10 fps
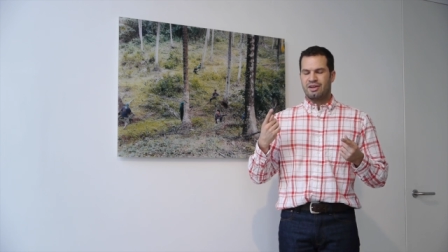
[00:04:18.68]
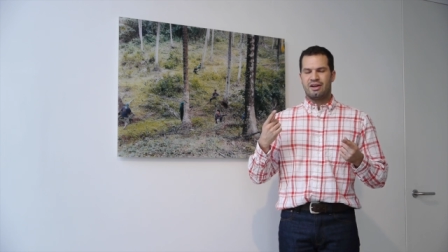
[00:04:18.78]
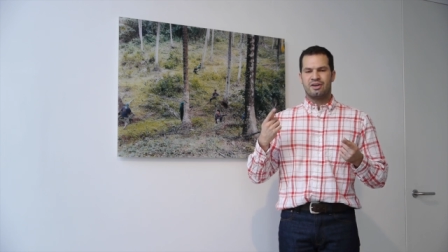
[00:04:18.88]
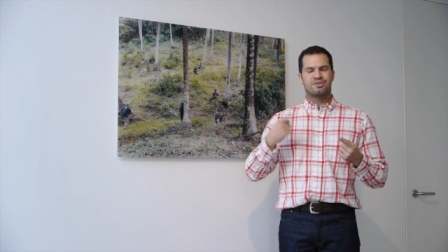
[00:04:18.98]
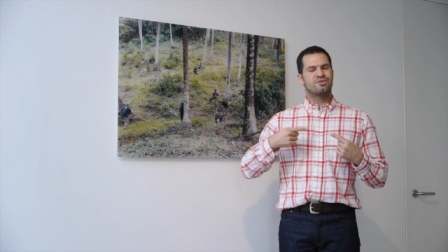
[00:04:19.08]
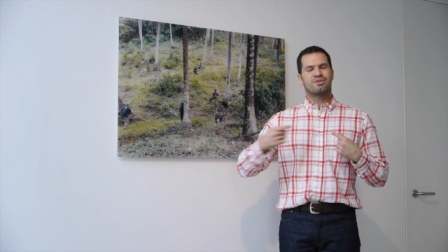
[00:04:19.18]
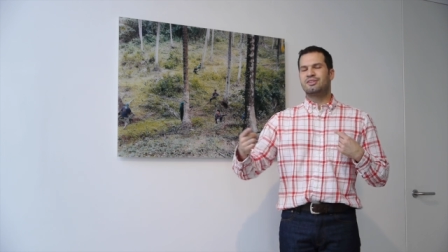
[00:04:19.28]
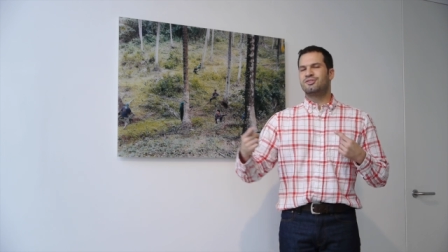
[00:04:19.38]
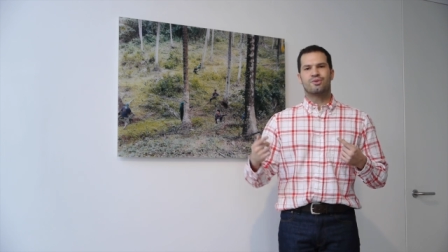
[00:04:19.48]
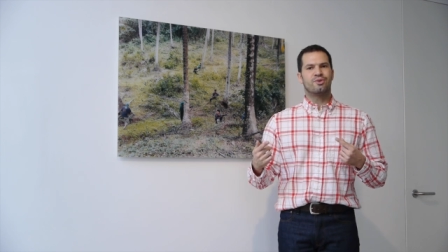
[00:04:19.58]
a
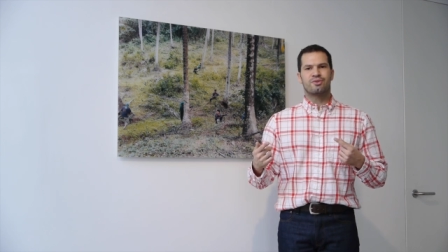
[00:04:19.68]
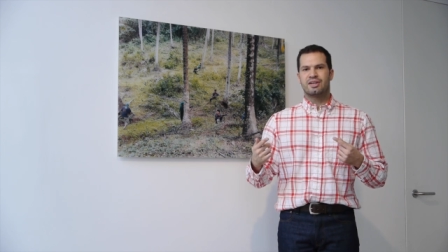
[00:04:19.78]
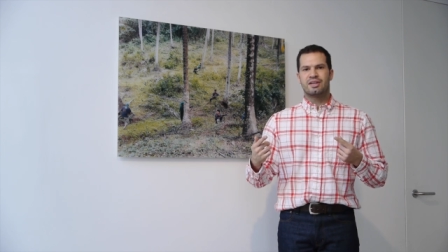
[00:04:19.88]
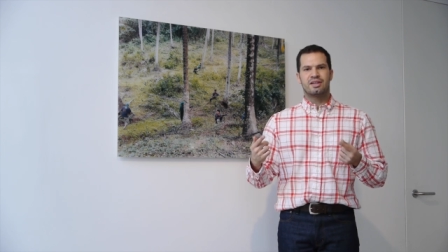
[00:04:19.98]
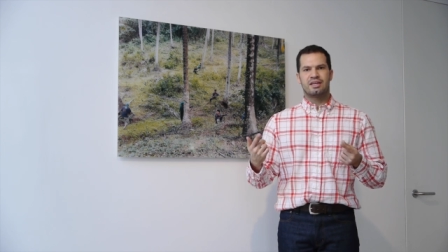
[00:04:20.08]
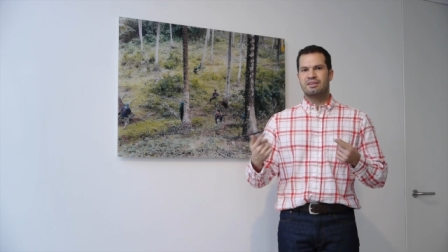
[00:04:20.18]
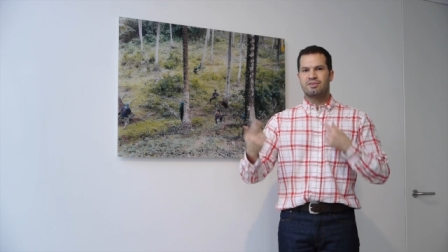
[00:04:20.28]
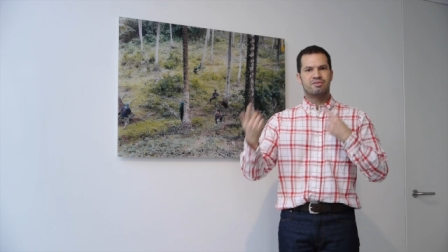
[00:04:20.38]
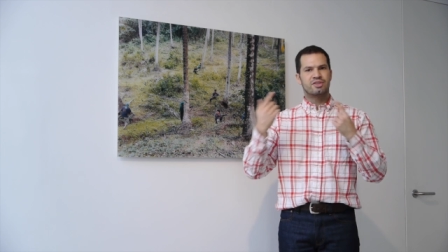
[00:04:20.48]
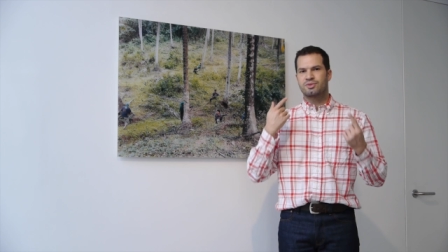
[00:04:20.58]
straight story.
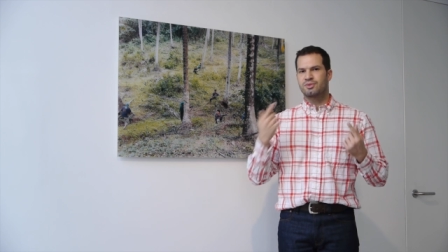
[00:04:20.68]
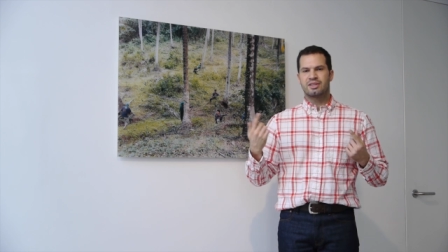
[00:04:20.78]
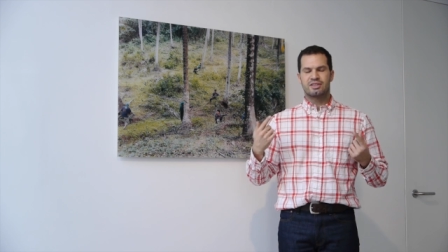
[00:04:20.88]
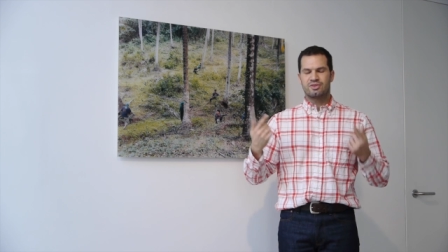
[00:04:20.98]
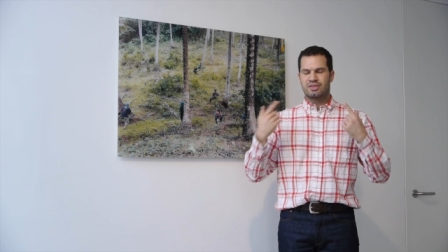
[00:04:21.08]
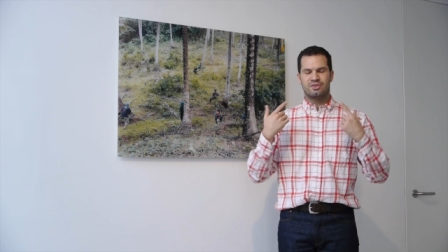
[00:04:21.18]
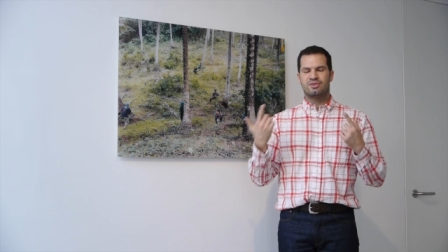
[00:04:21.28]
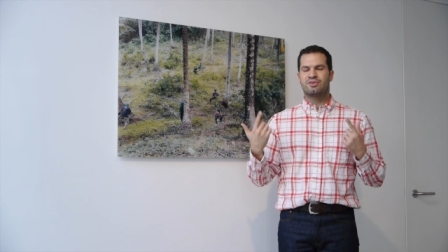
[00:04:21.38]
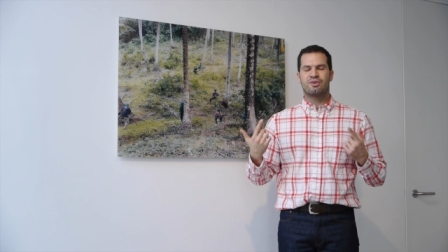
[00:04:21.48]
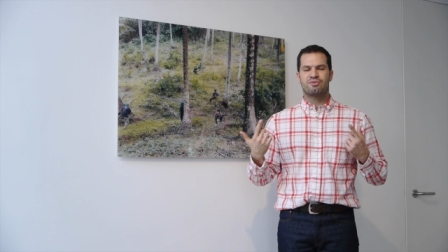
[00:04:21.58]
Even visually,
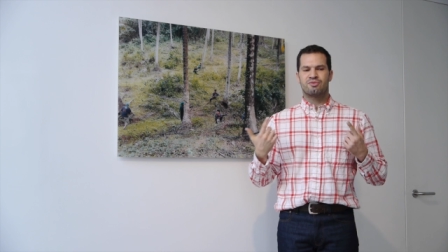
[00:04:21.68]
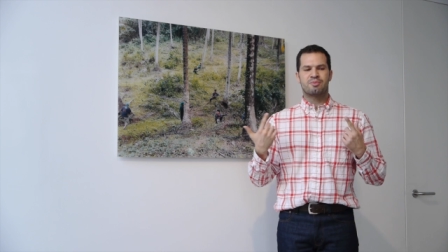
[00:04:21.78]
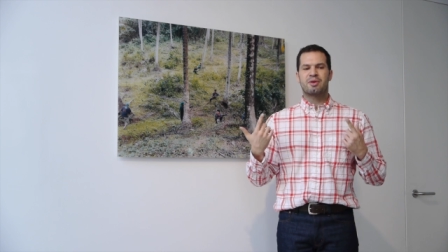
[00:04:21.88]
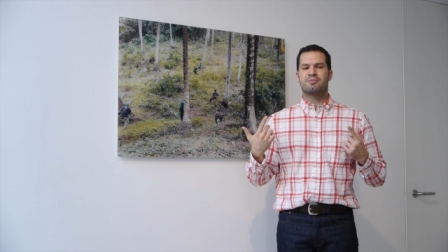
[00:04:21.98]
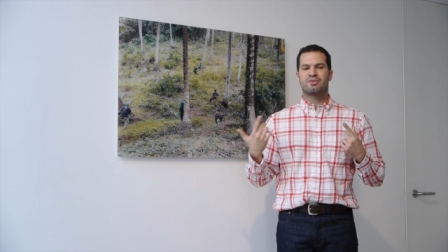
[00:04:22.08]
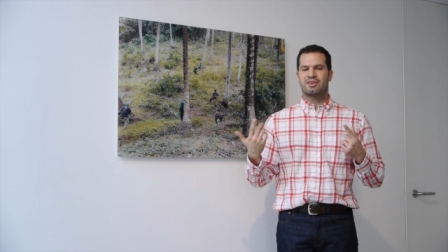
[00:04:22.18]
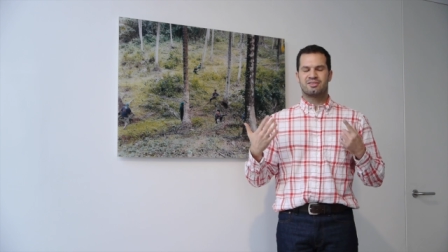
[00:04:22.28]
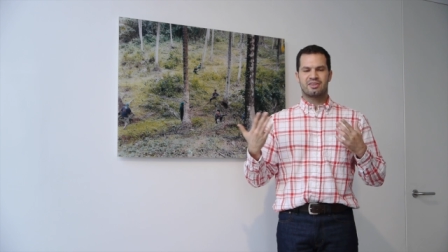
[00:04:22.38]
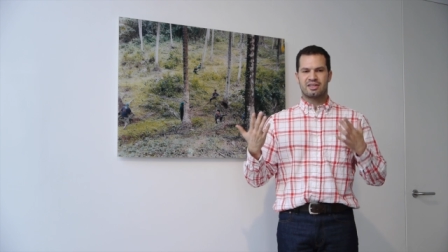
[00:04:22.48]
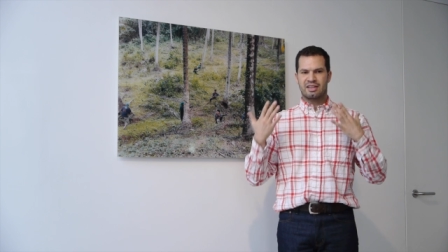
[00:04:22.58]
you, don't remember
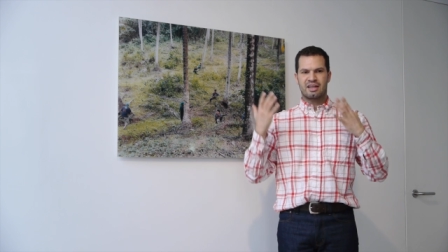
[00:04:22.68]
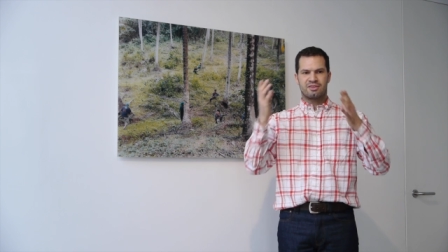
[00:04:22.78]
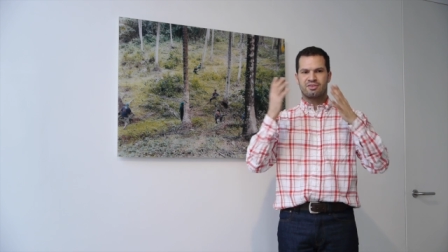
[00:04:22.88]
things like that.